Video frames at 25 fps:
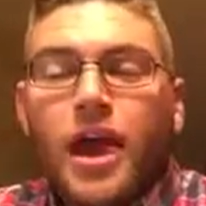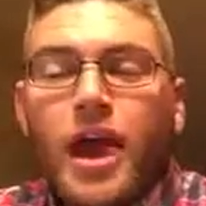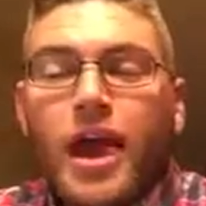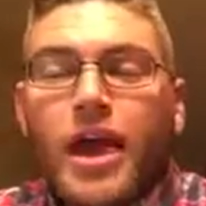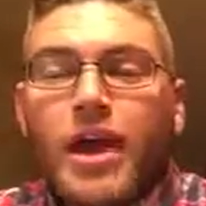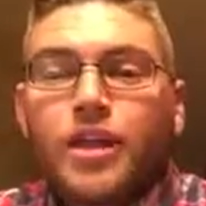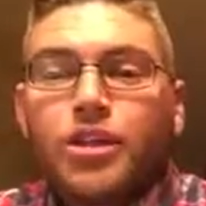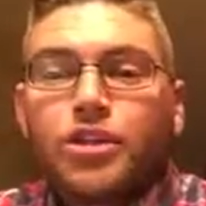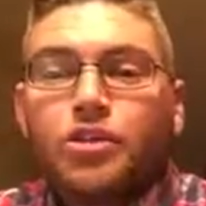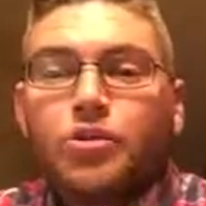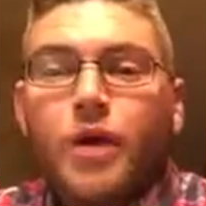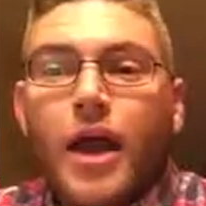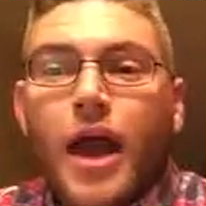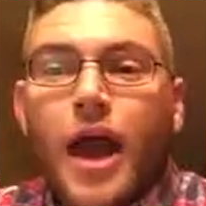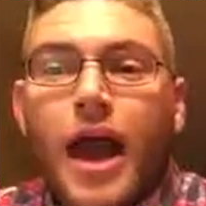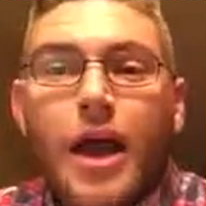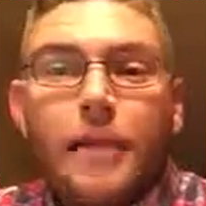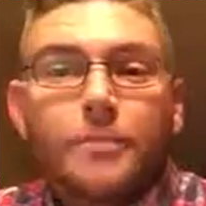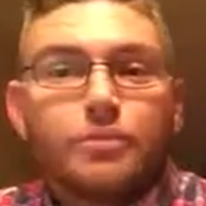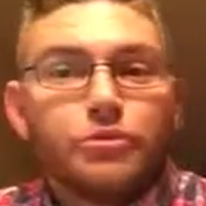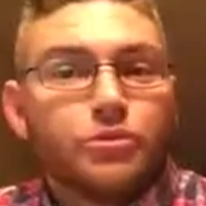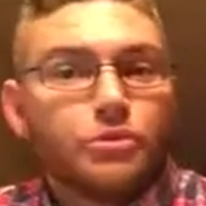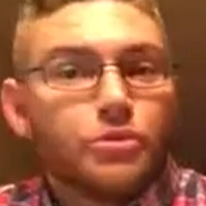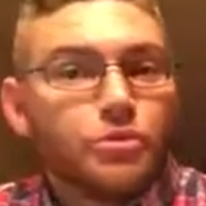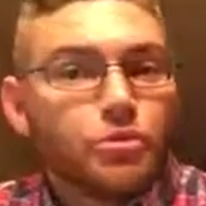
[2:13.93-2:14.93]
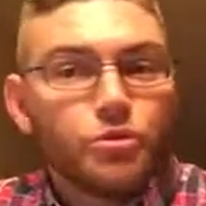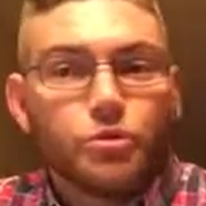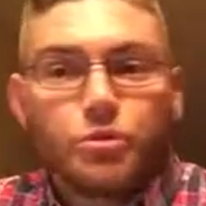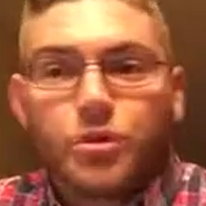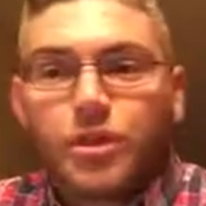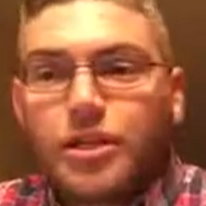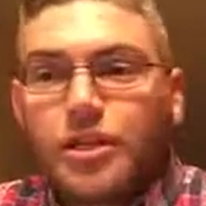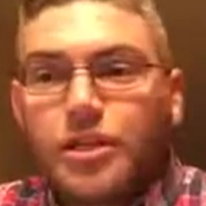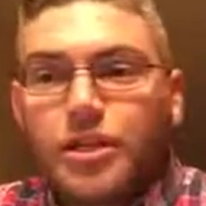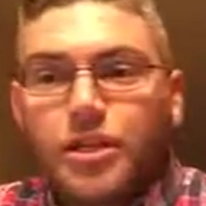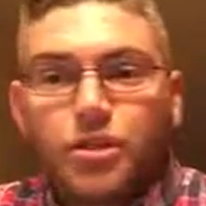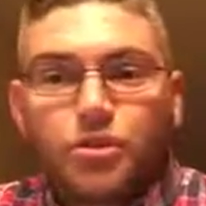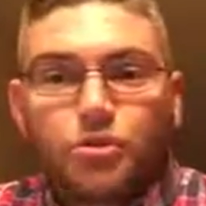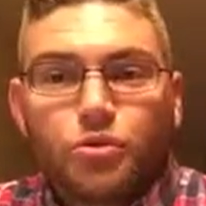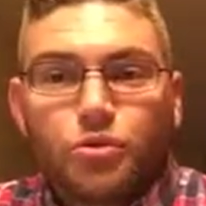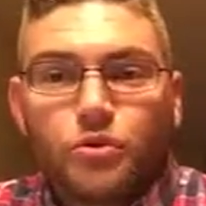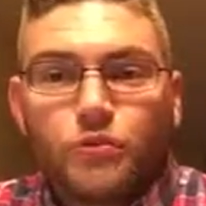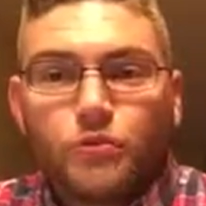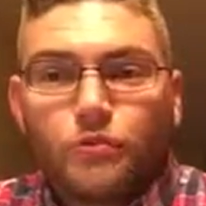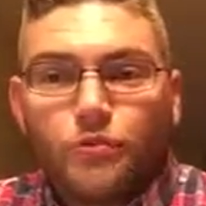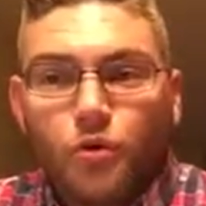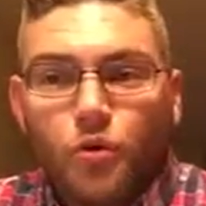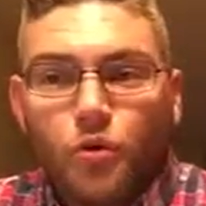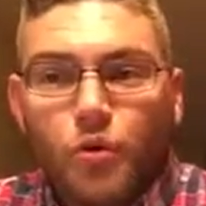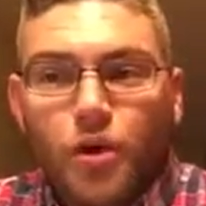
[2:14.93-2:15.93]
And you absolutely need to
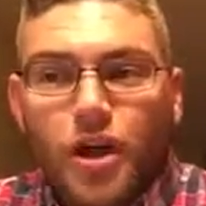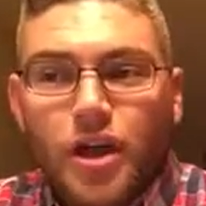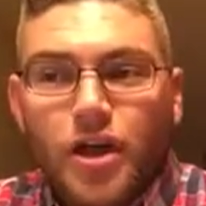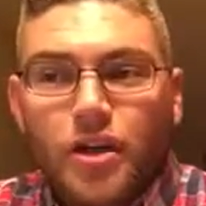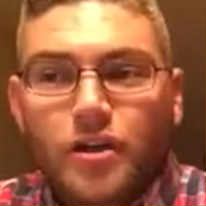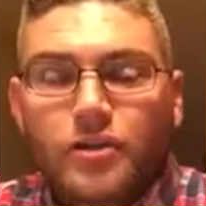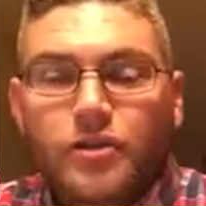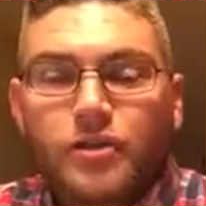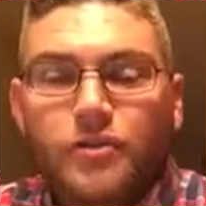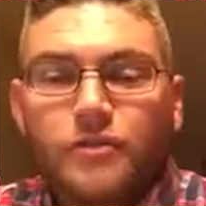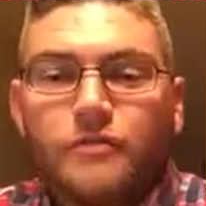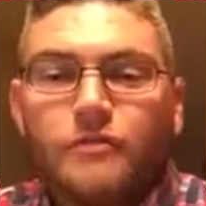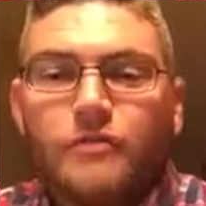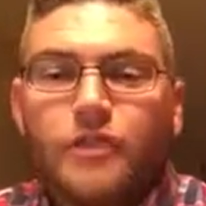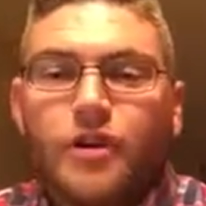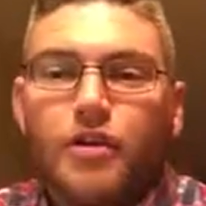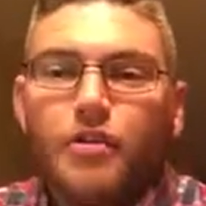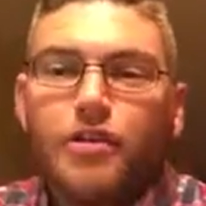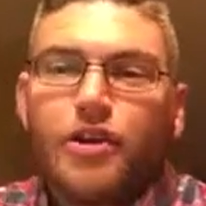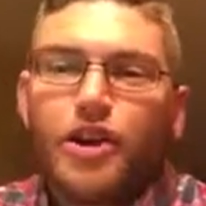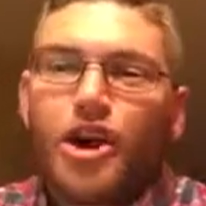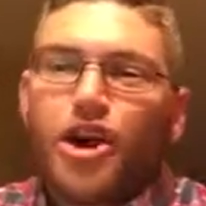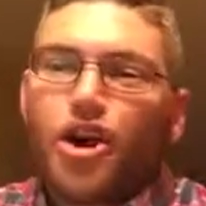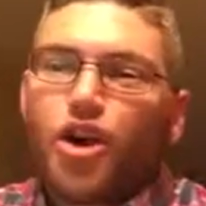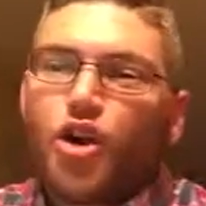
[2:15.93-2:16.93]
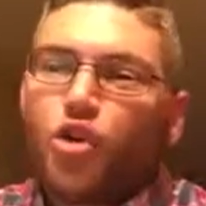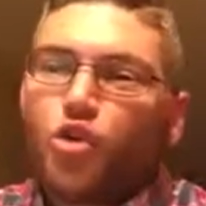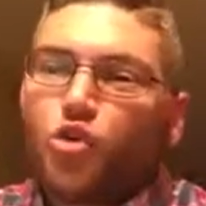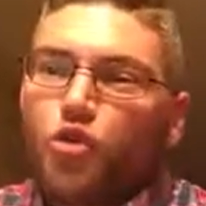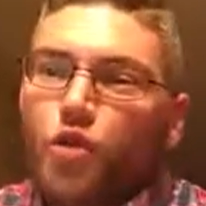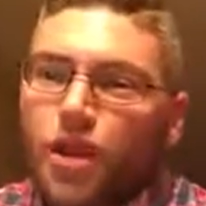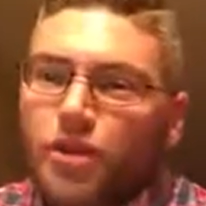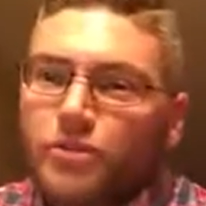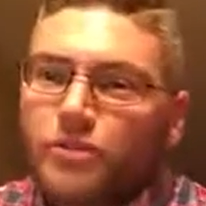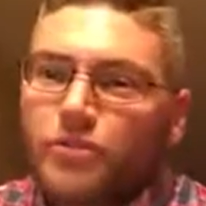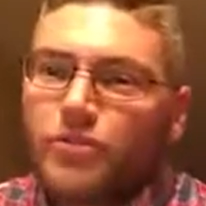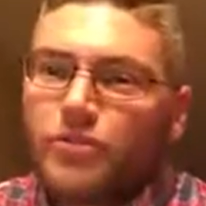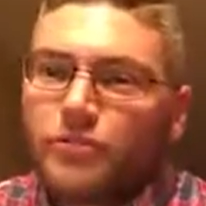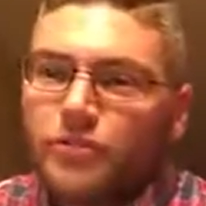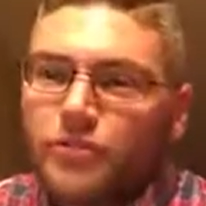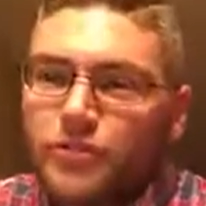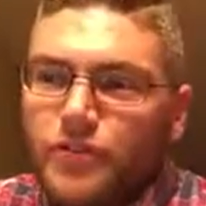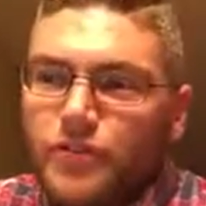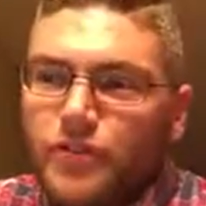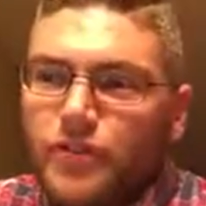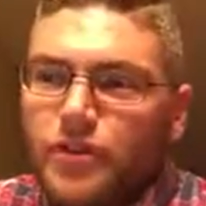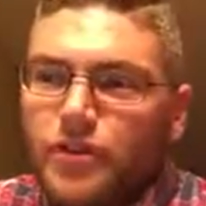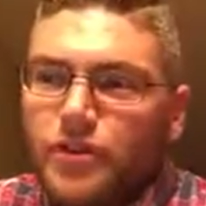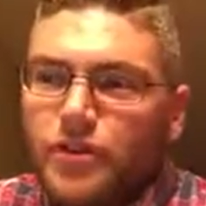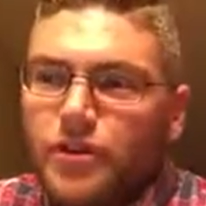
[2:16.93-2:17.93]
avoid very aggressive
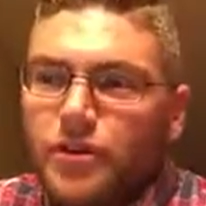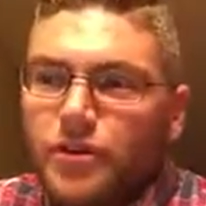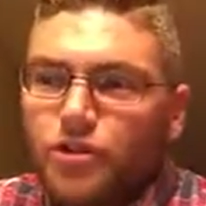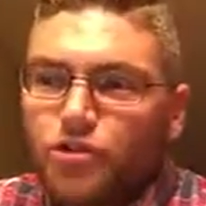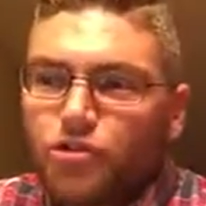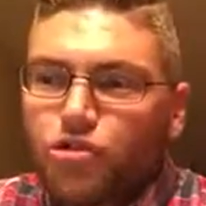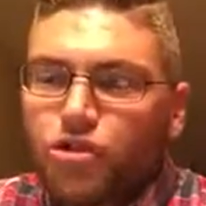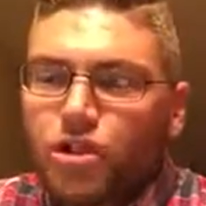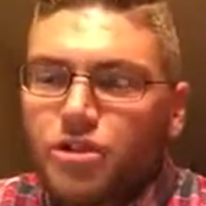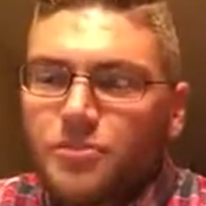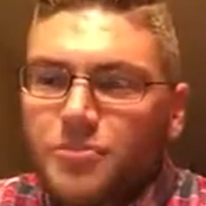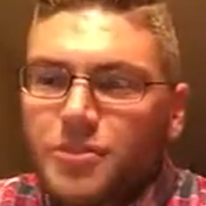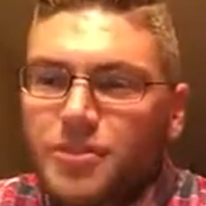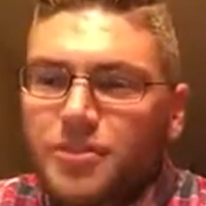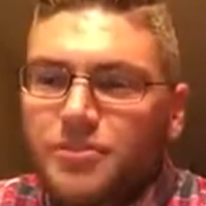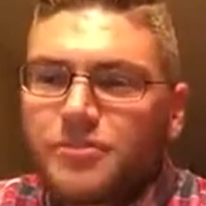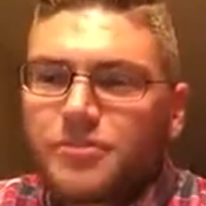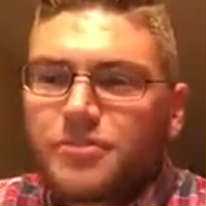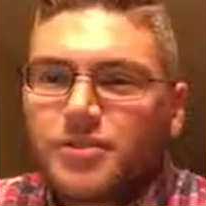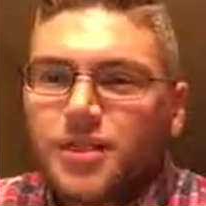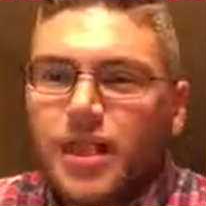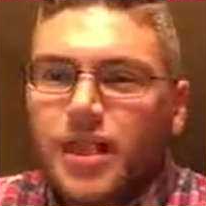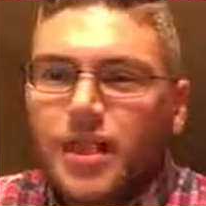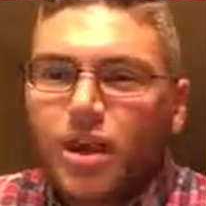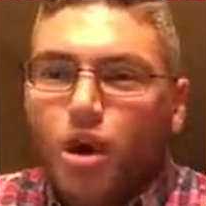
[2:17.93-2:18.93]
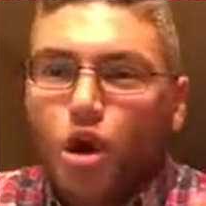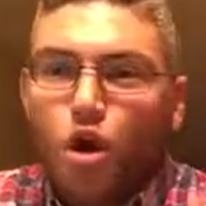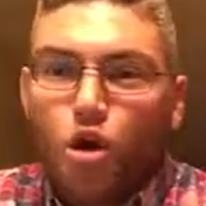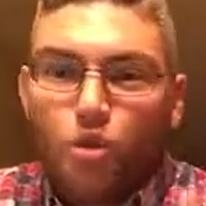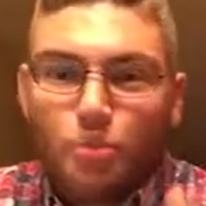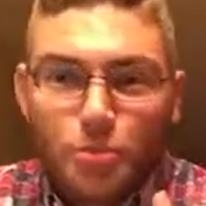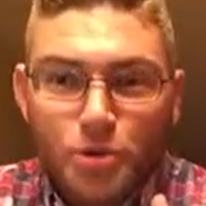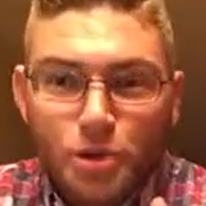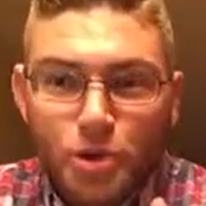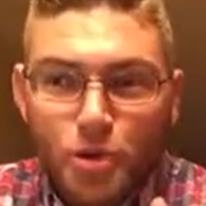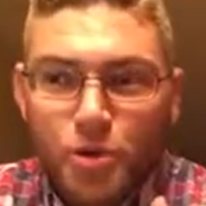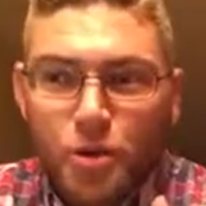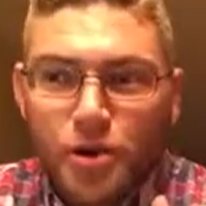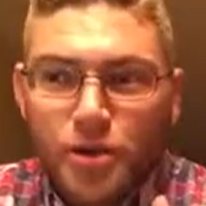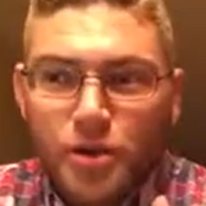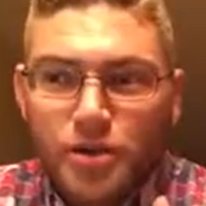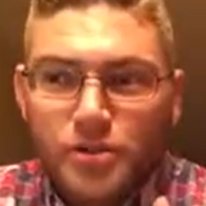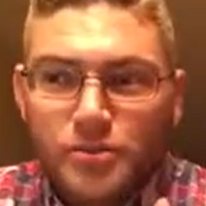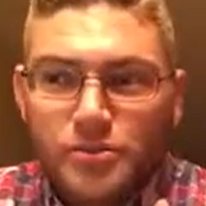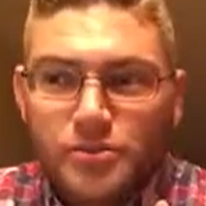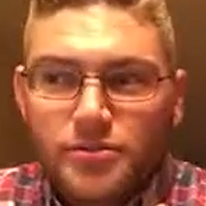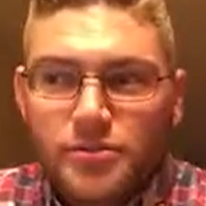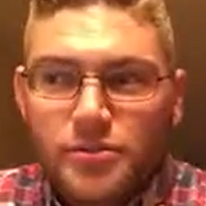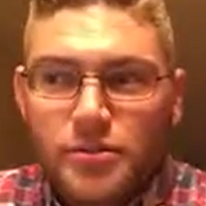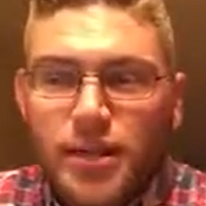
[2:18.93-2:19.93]
treatments like
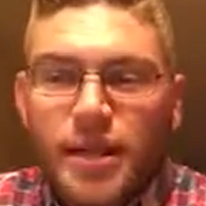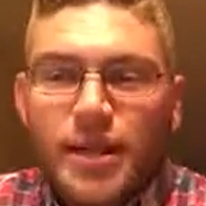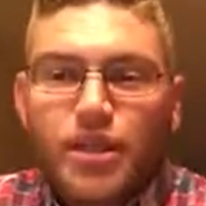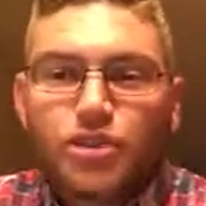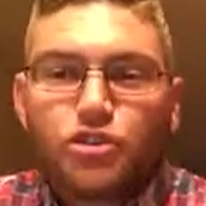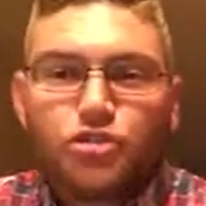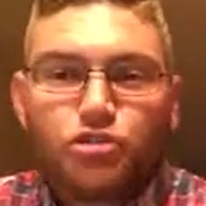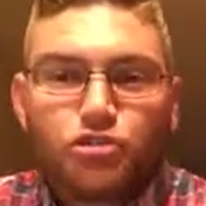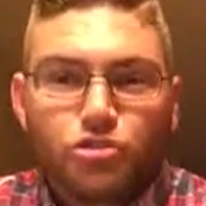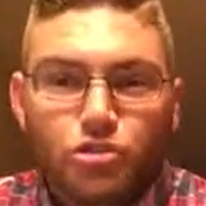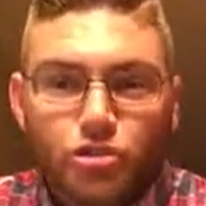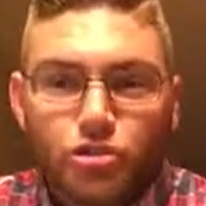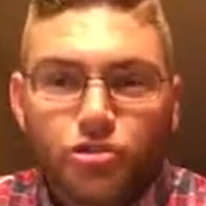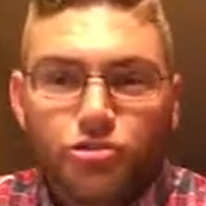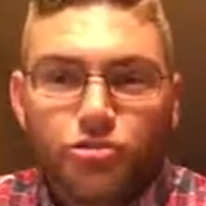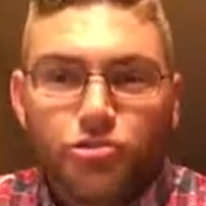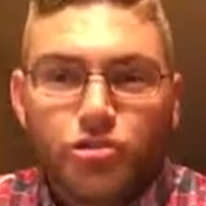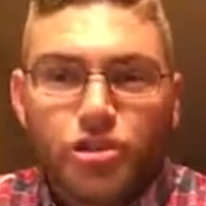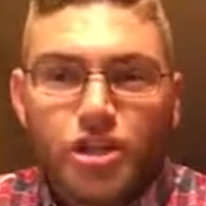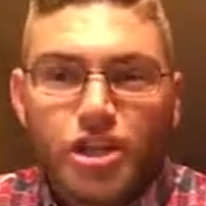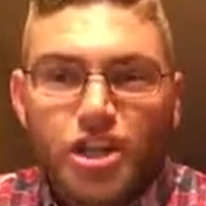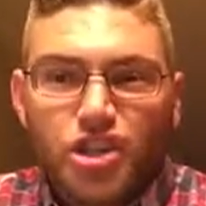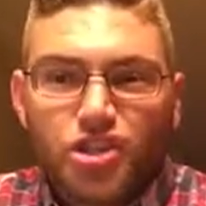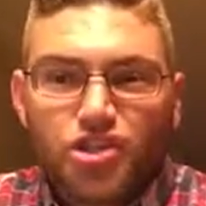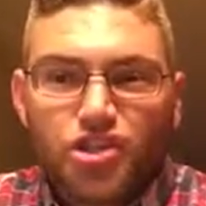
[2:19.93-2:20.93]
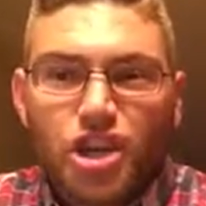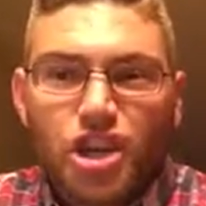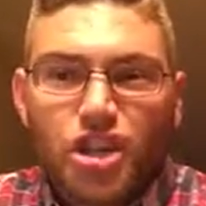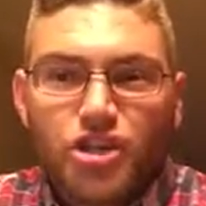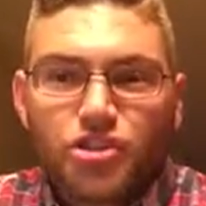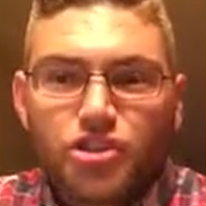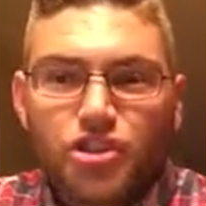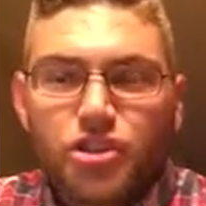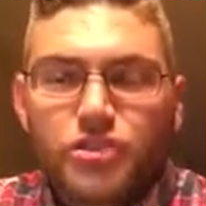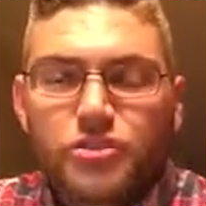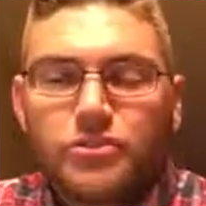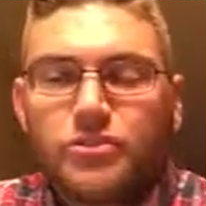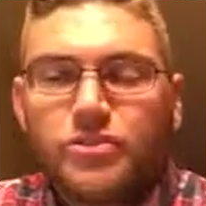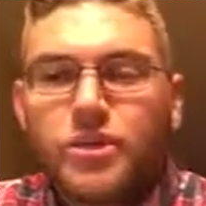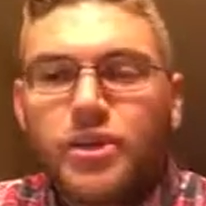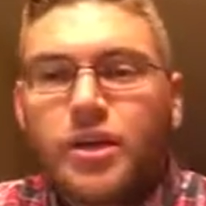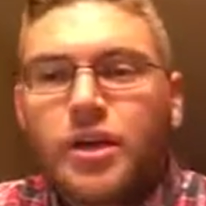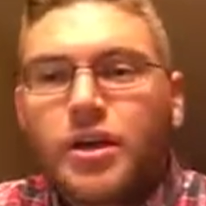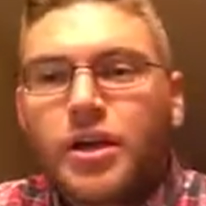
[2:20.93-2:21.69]
opioids and surgery and injections.